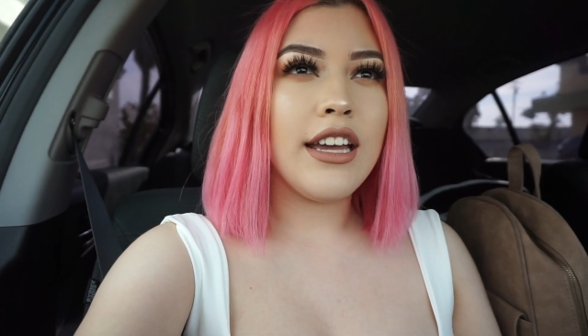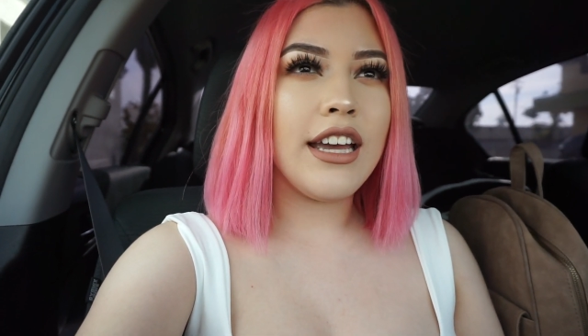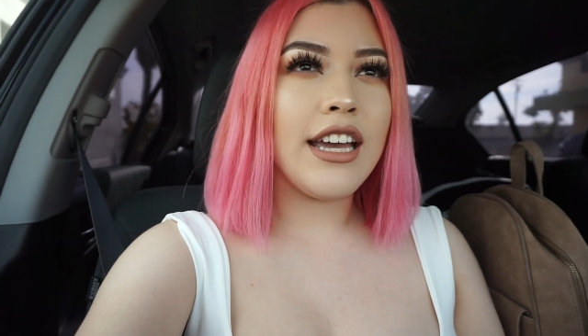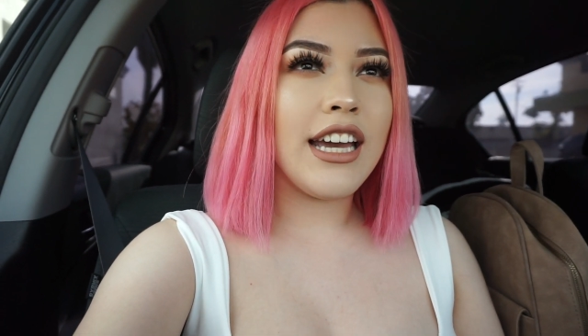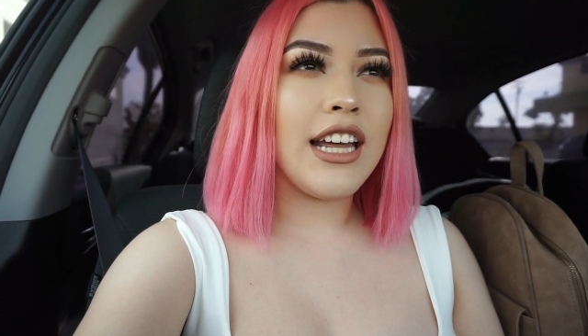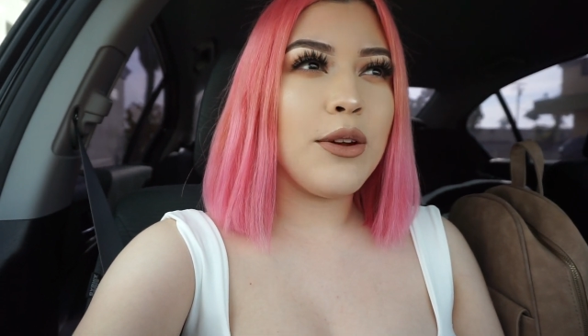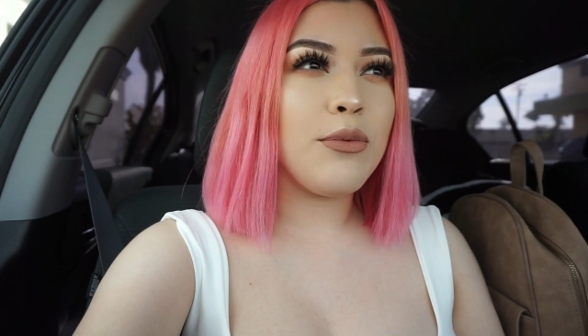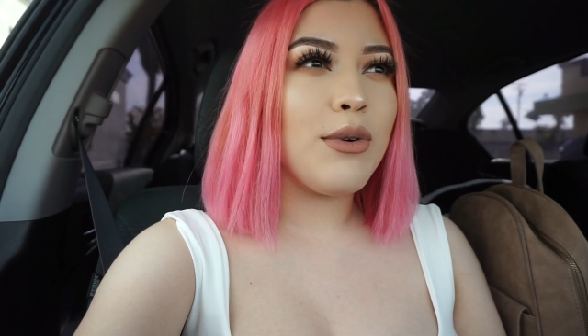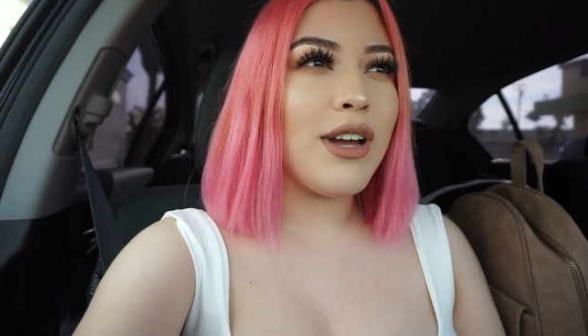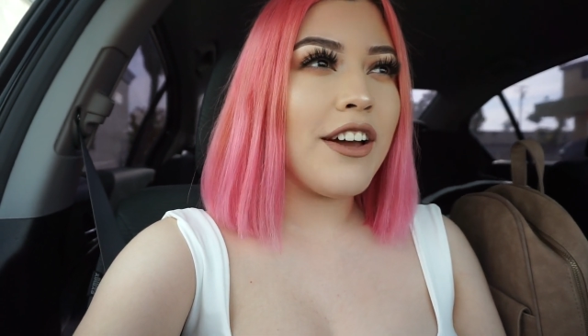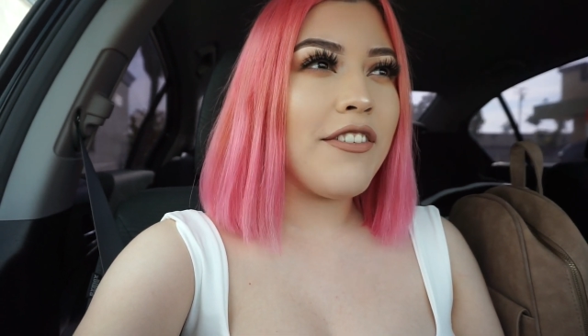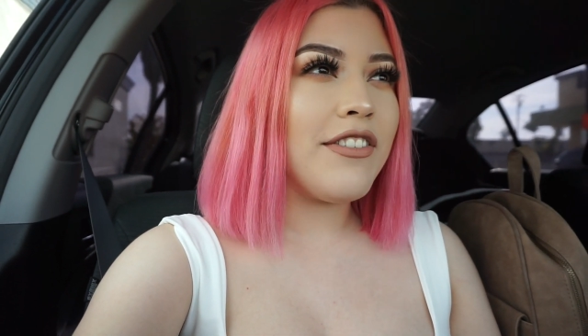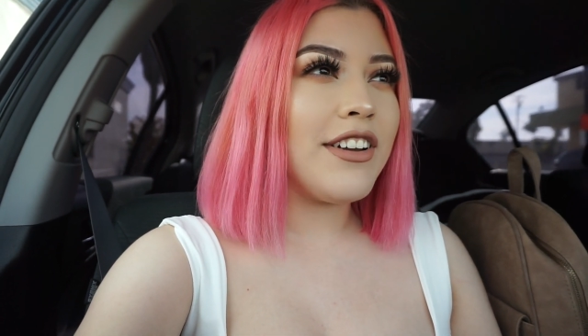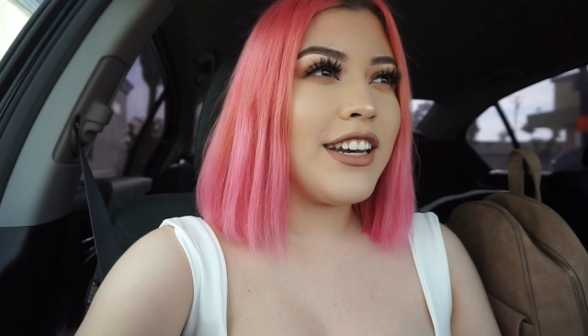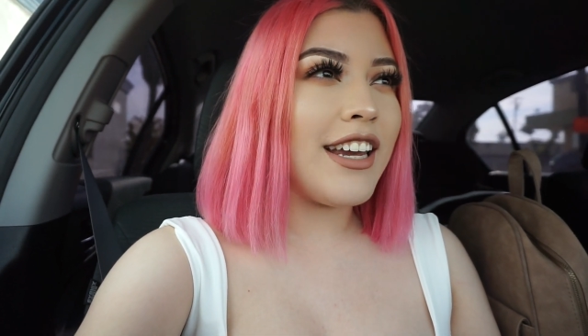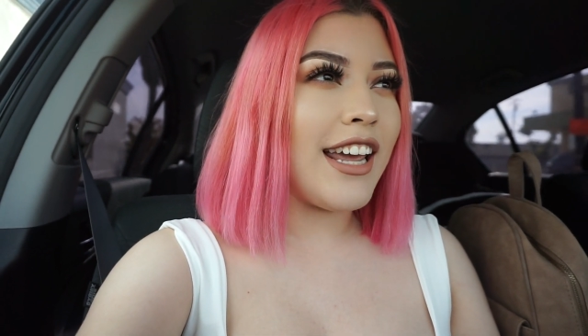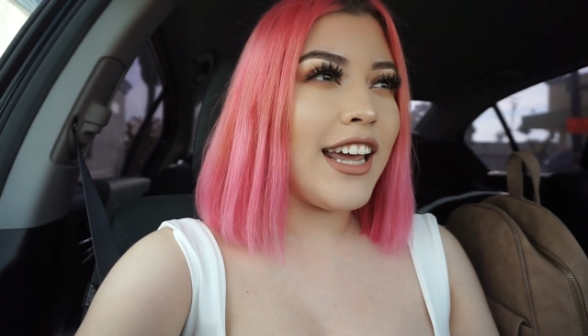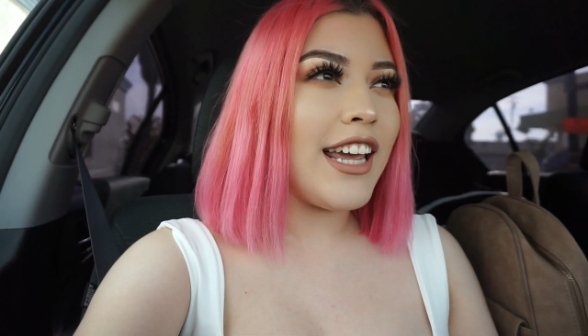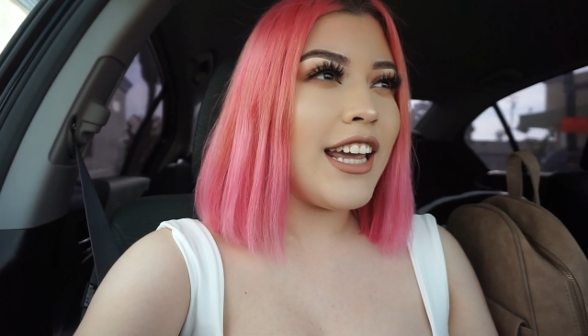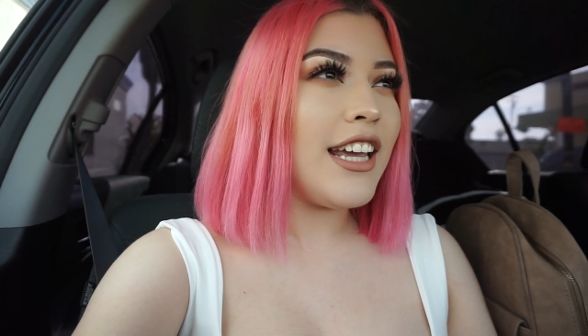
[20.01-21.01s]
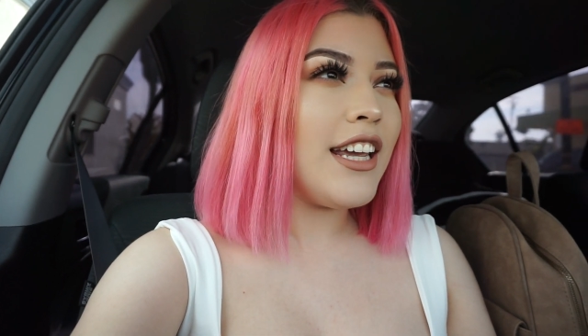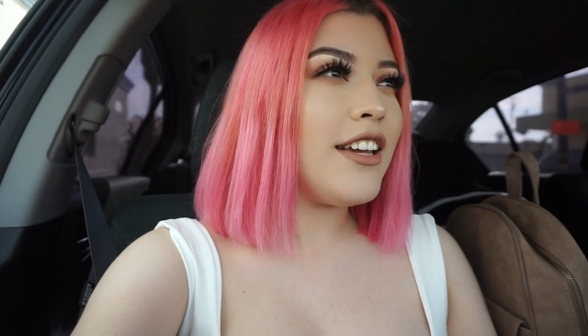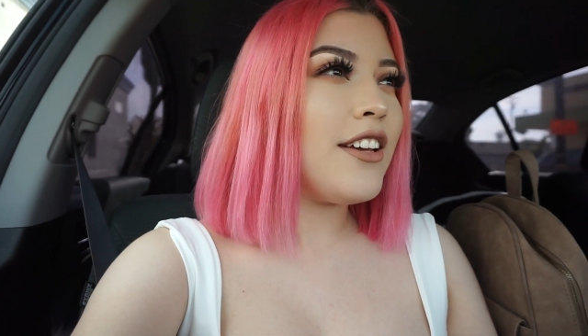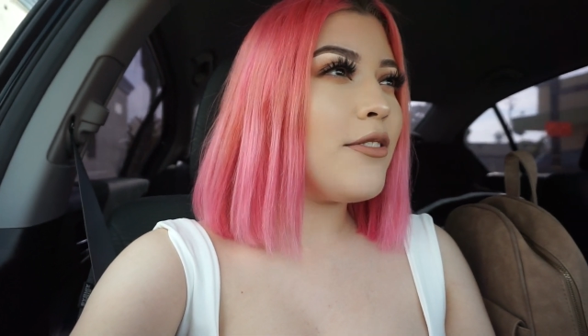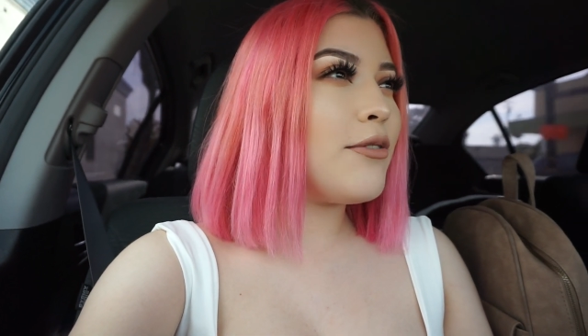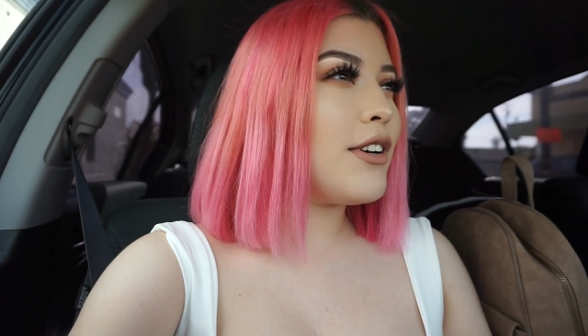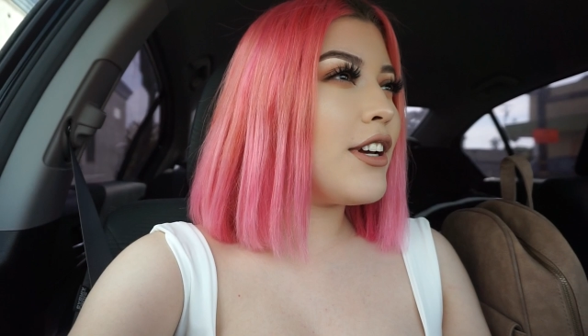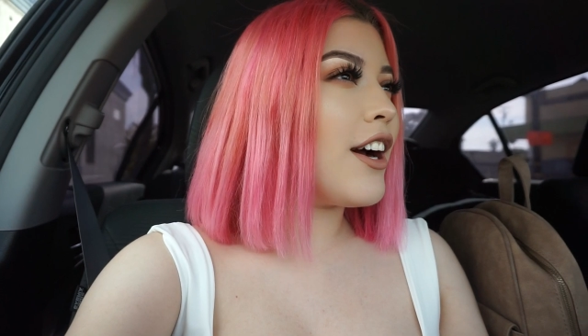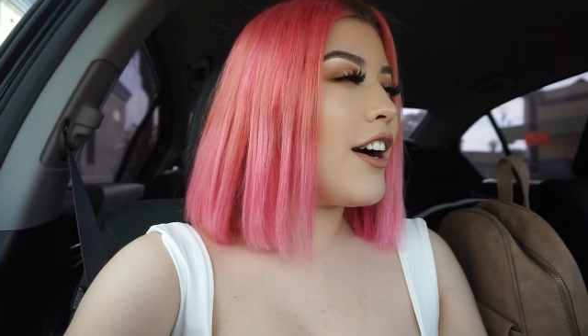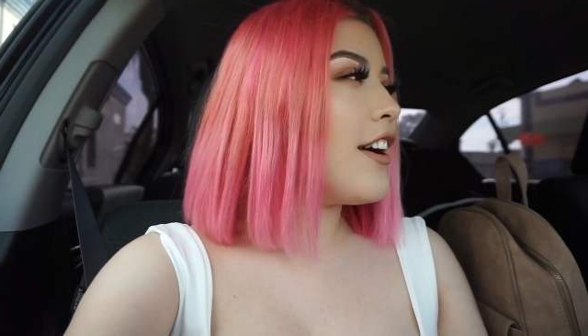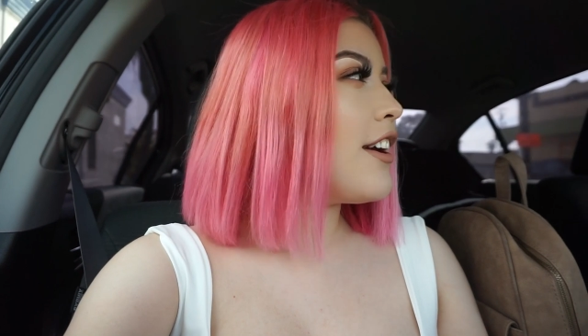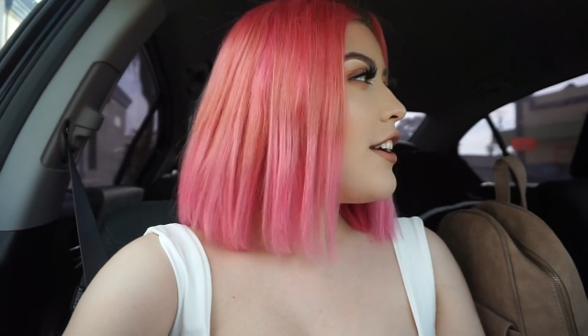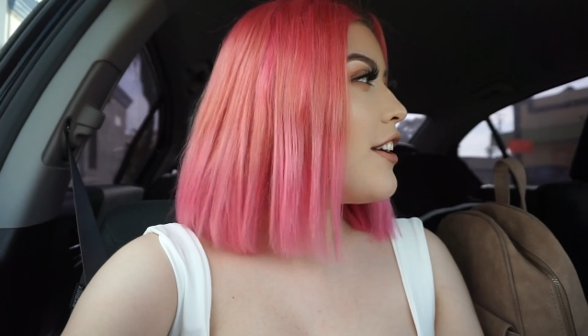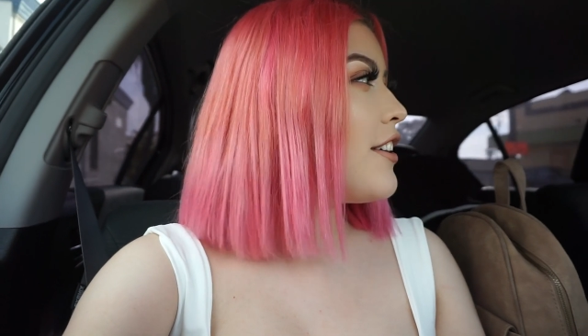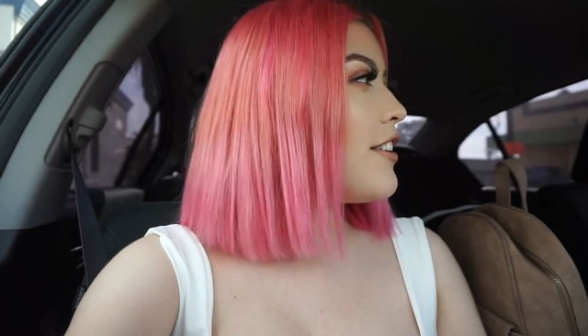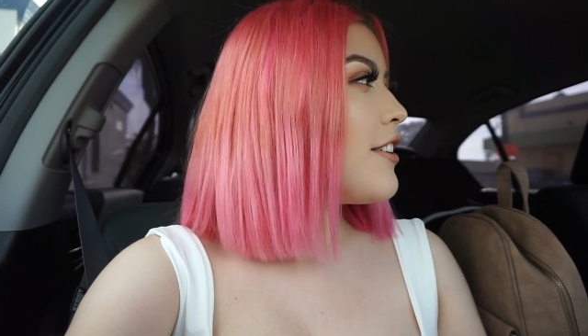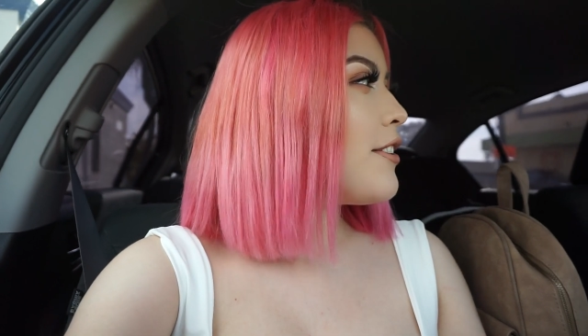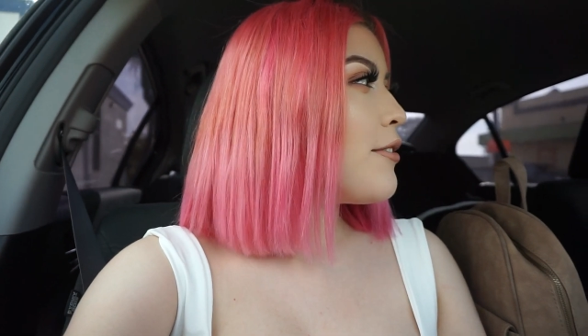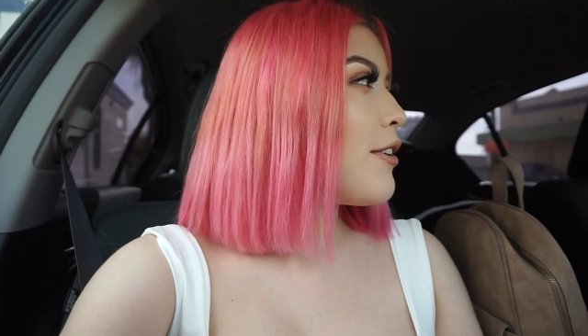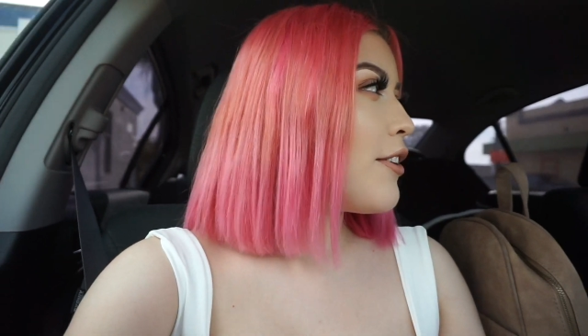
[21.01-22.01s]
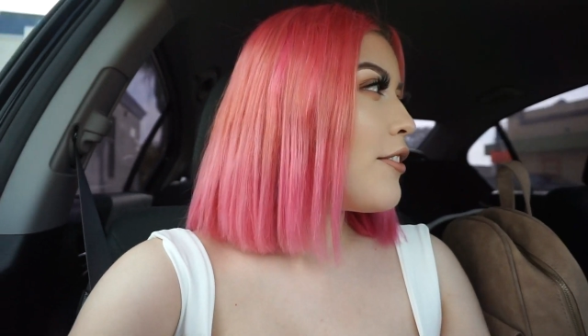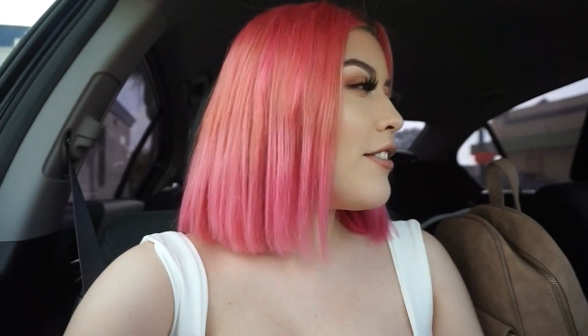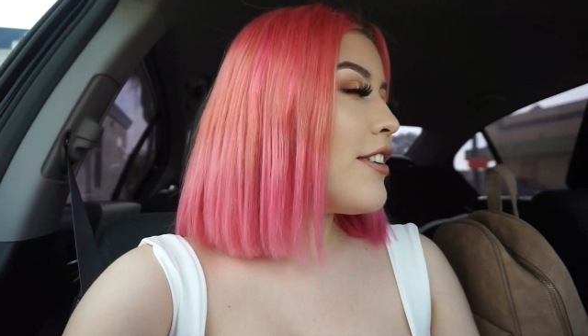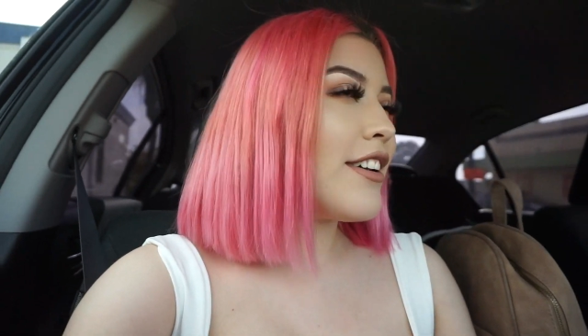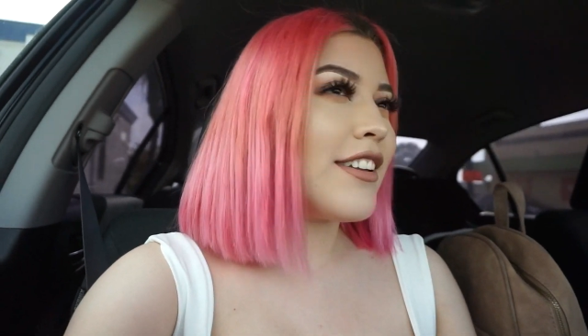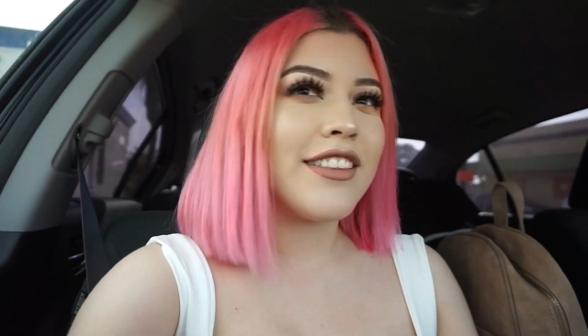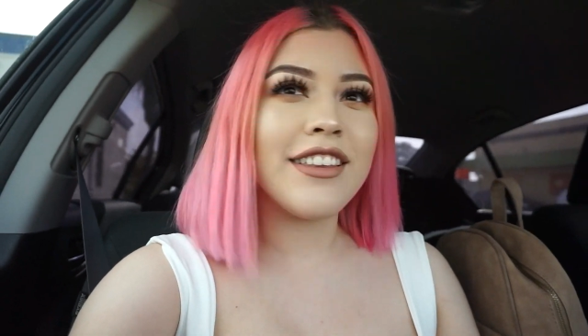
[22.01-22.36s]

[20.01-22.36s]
And we have an 8. We got here around